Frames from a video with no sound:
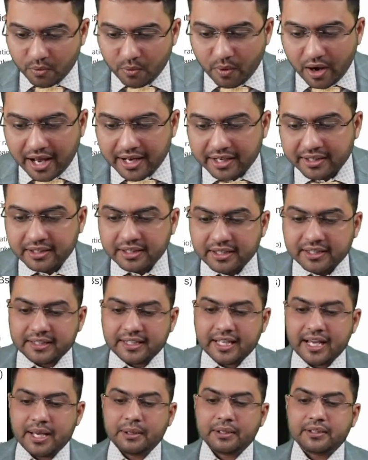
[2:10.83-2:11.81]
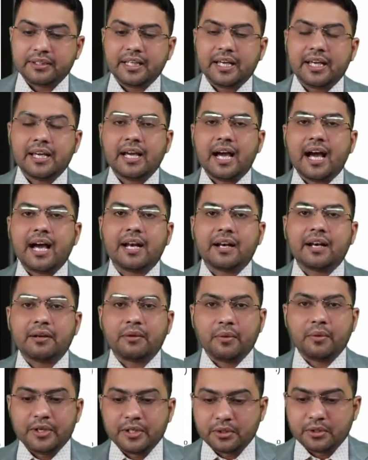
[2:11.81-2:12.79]
One, they are
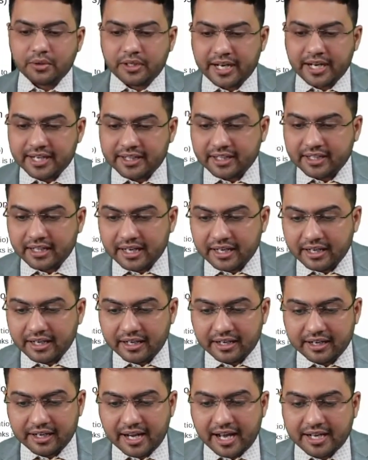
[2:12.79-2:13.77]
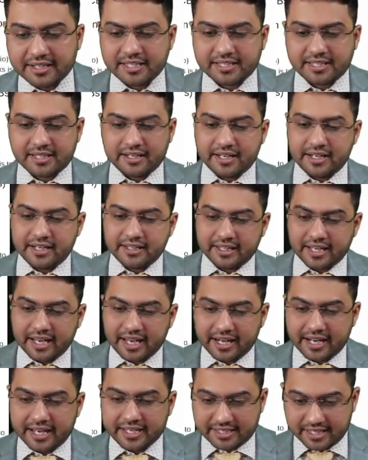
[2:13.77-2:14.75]
going to get relaxation in
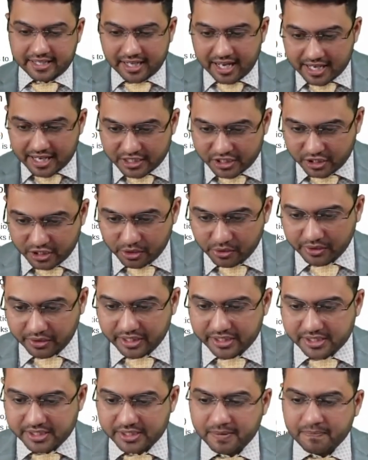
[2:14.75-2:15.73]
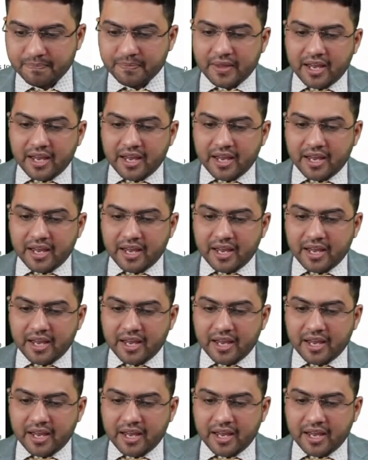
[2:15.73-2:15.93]
their SLR securities,